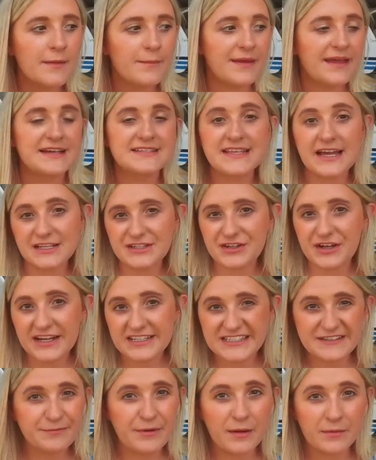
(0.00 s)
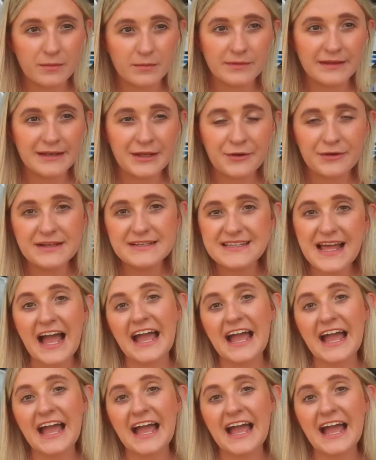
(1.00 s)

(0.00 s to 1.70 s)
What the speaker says: Because as you guys have probably noticed,